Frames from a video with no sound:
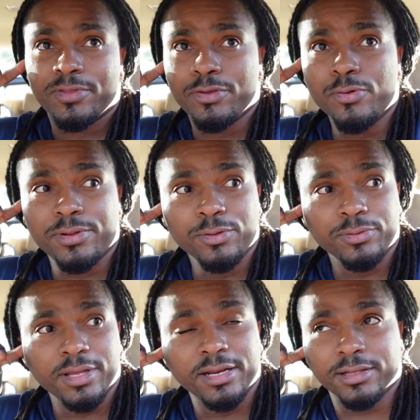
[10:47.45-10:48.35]
You
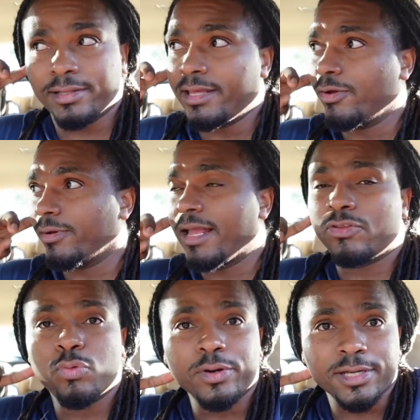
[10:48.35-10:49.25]
you in a, in your
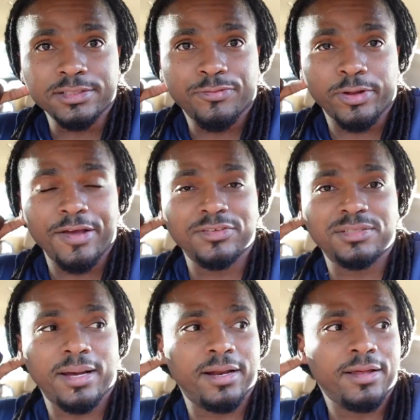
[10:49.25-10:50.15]
late twenties forgiving
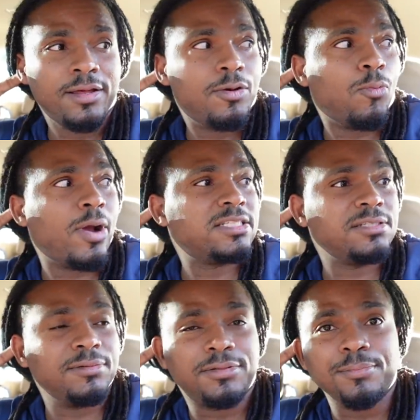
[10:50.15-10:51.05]
somebody,
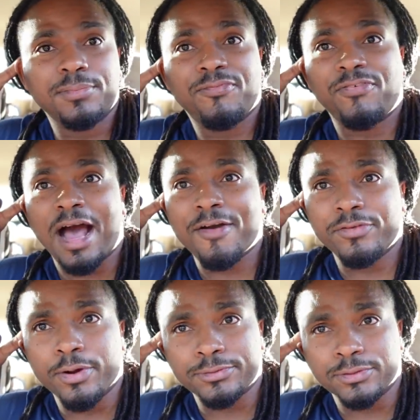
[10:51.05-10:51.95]
wasting five
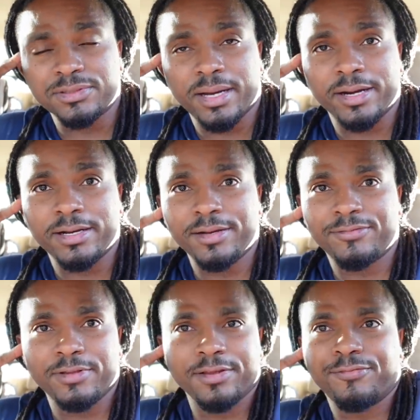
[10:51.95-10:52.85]
years on somebody that,
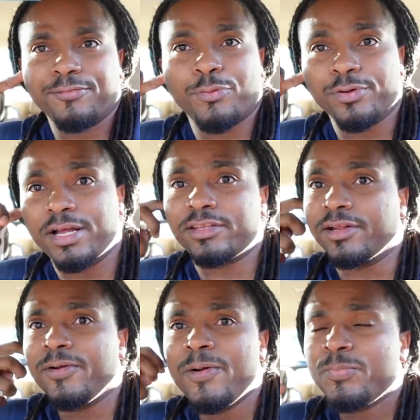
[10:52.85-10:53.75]
that, for nothing.